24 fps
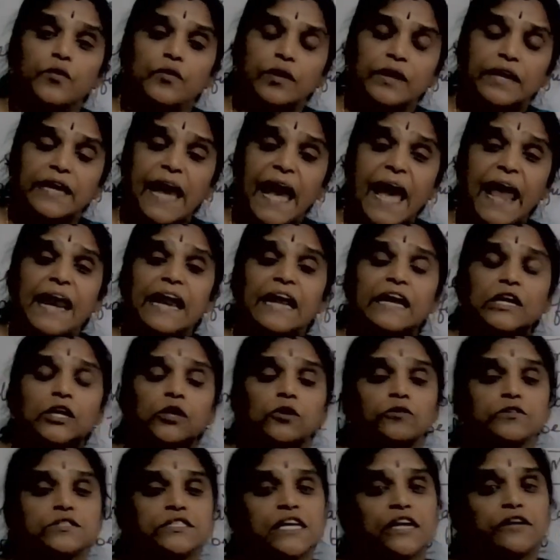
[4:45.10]

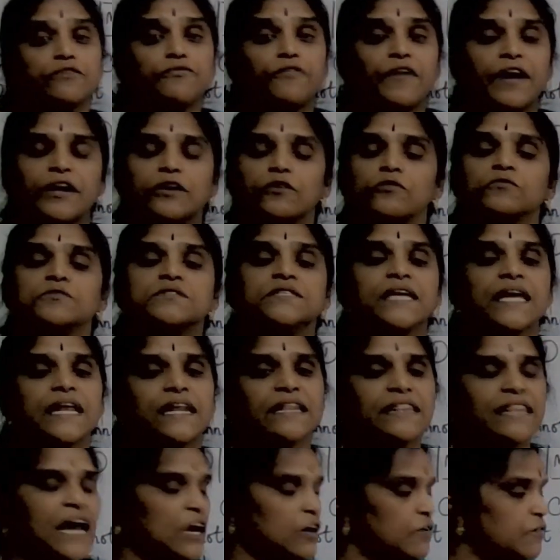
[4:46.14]
Galactose and fructose in
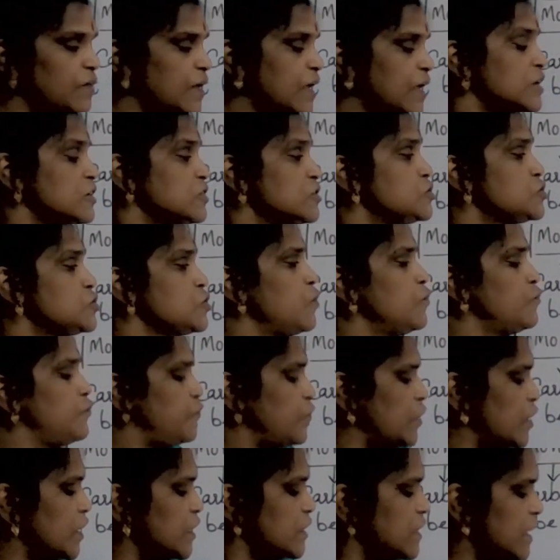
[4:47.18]
that way. So
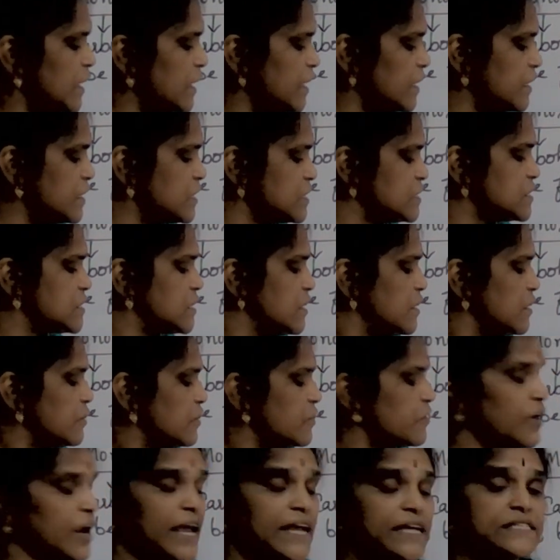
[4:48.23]
further it is
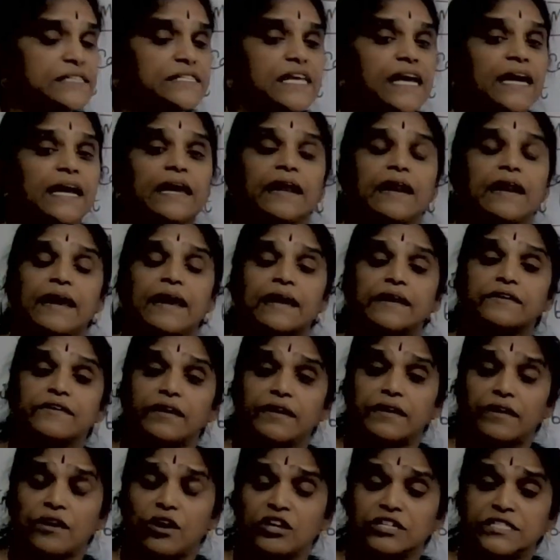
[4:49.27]
trisaccharide,
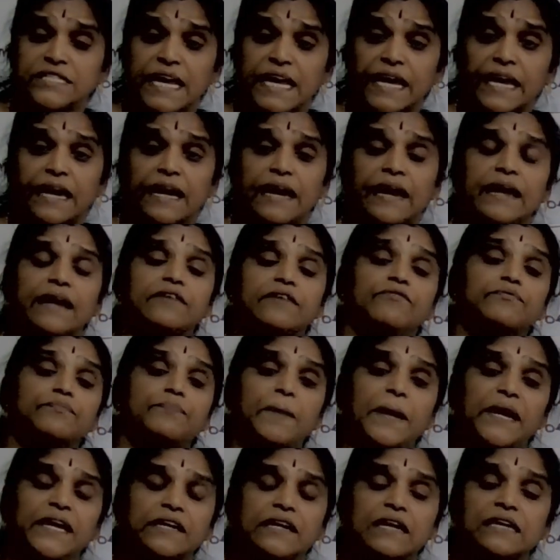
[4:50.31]
tetrasaccharide,
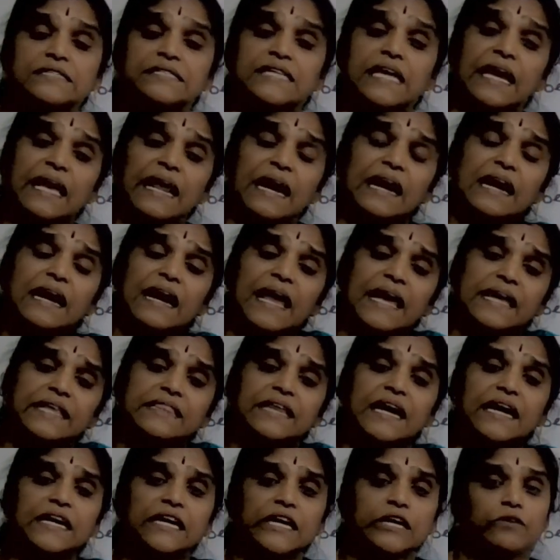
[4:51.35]
pentasaccharide, like
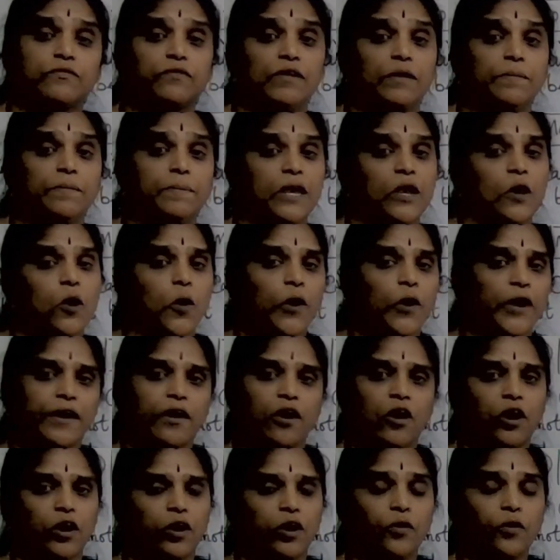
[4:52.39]
that it will be going
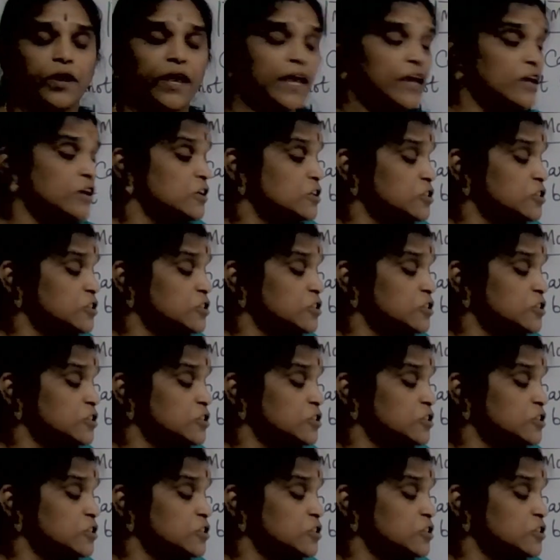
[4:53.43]
on. Okay.